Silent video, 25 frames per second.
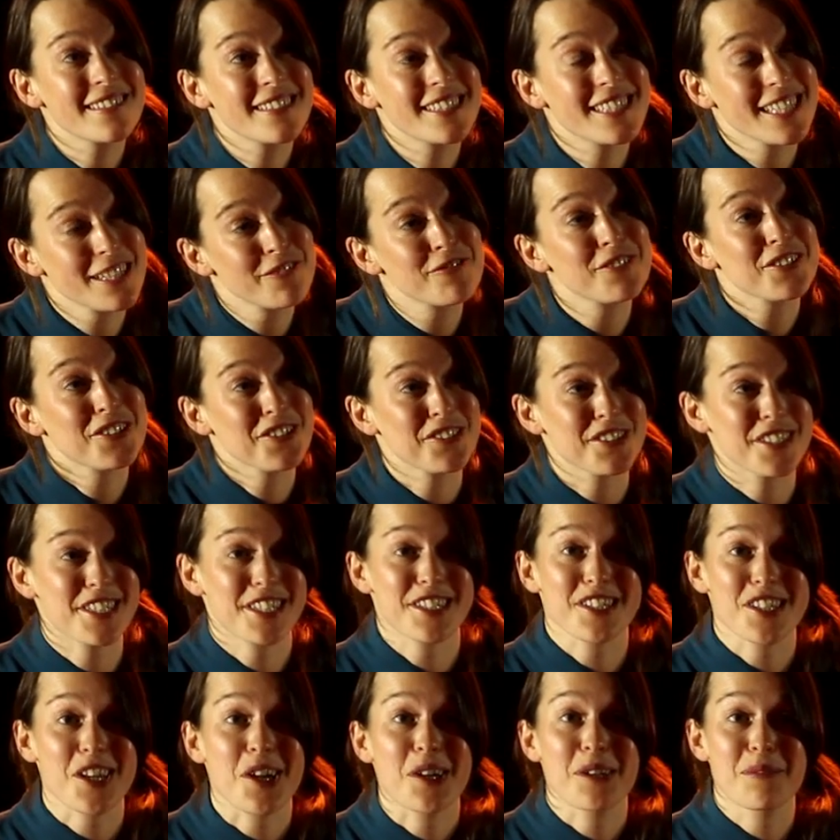difficult
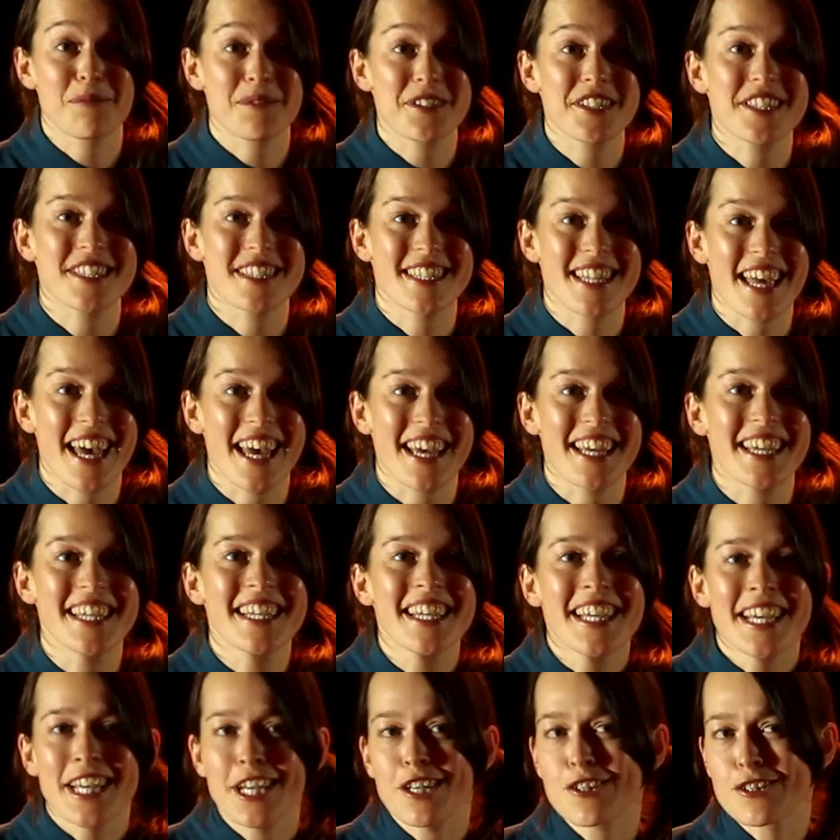at times to say,
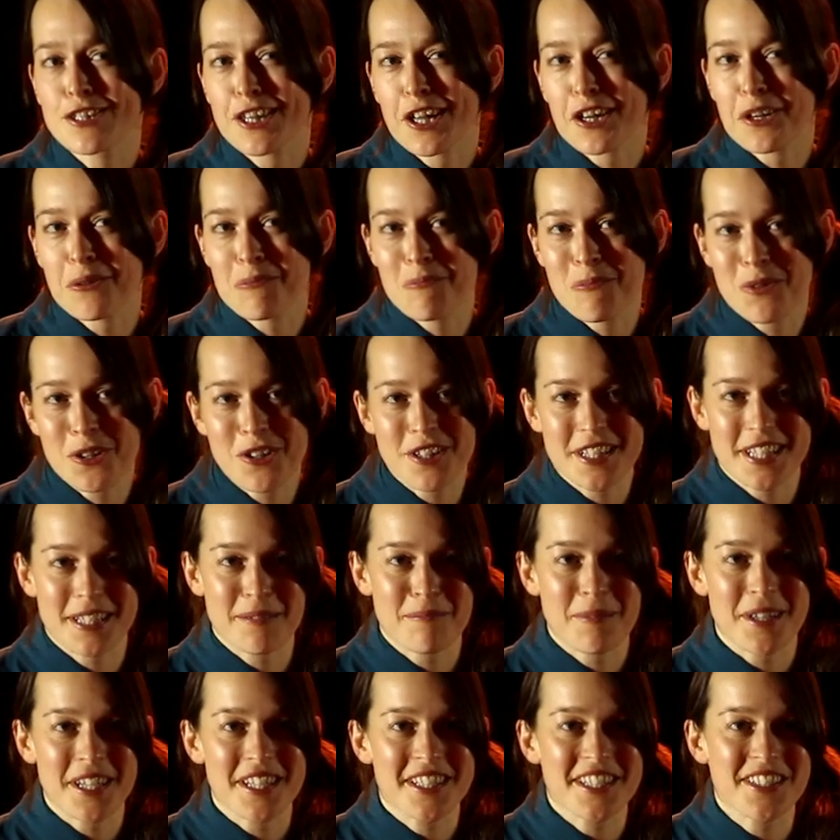is that a
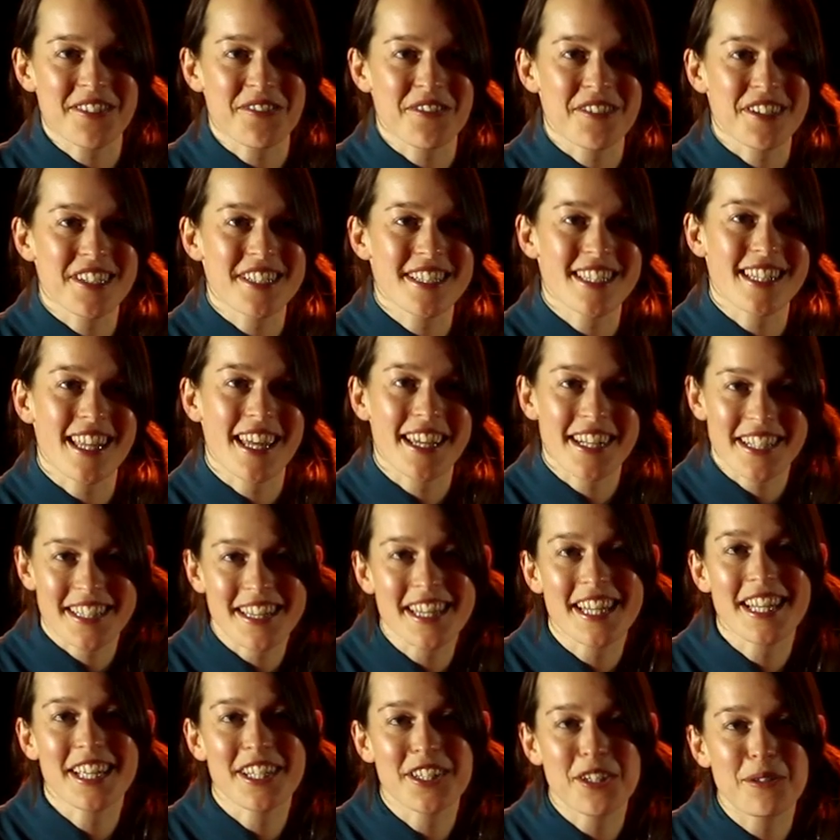music piece or is that a
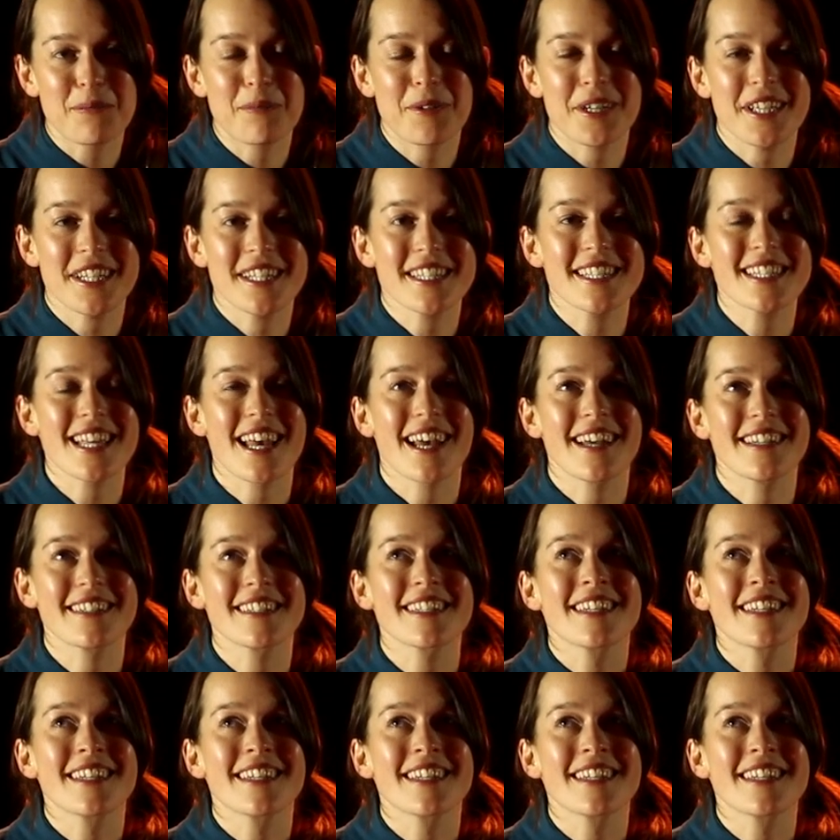theatre piece?